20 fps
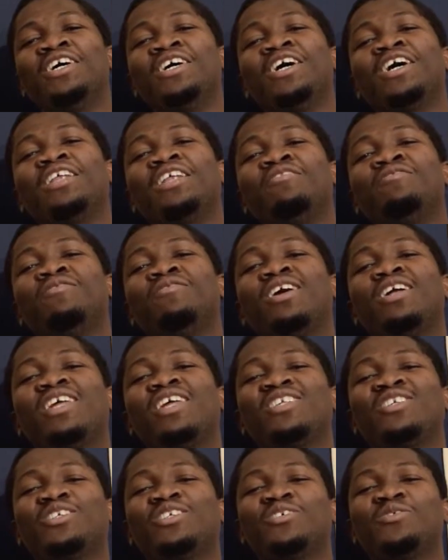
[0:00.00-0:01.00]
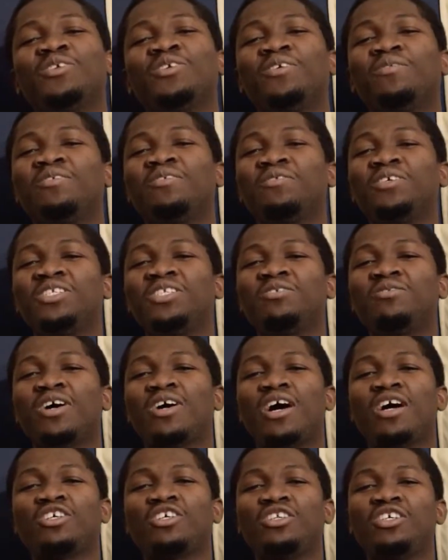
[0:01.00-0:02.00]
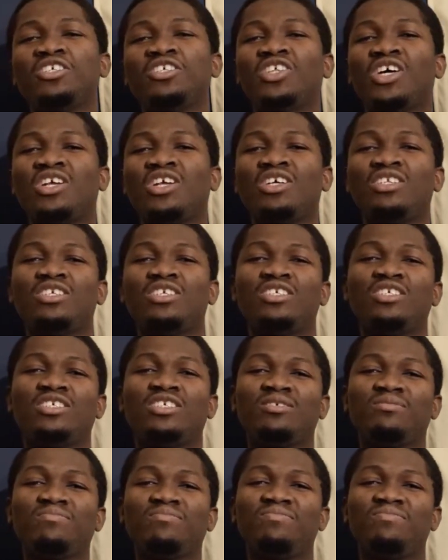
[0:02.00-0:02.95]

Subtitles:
And in fact, that's also one of the reasons why I actually started this